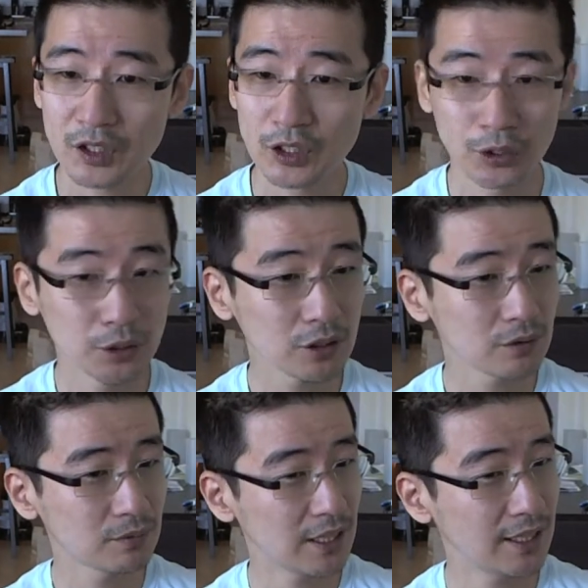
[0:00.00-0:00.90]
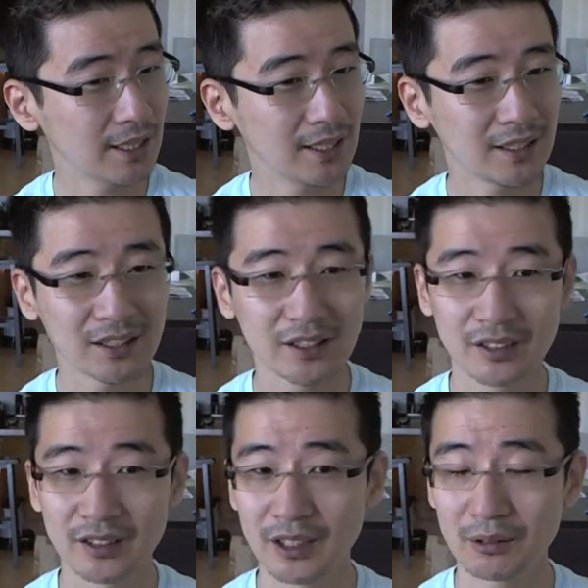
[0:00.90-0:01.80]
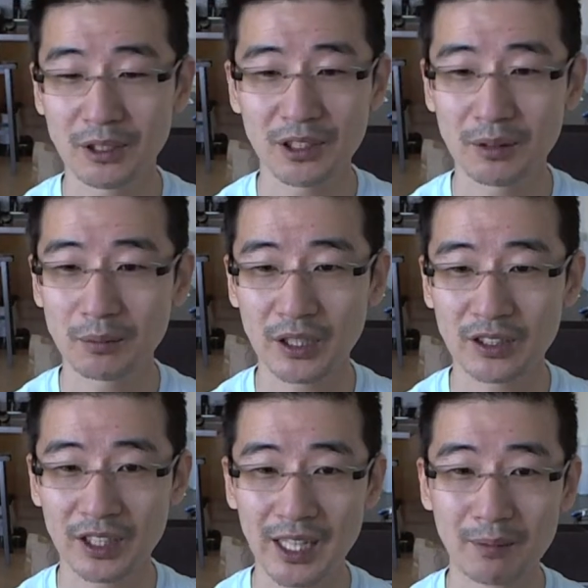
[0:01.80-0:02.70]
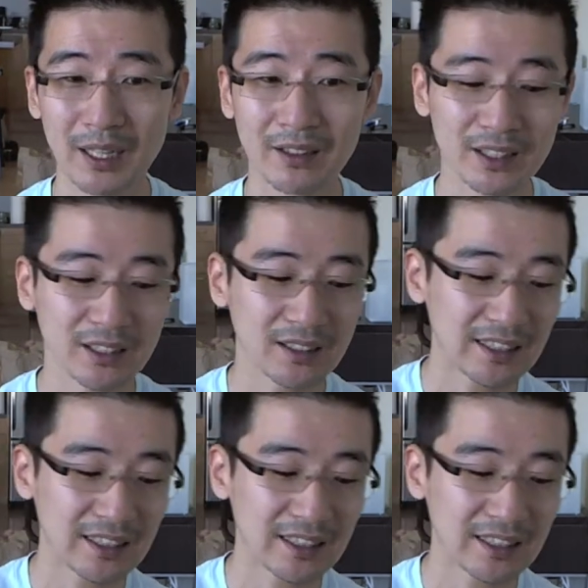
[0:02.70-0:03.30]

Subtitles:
Google, hey, they're really bringing their game now again.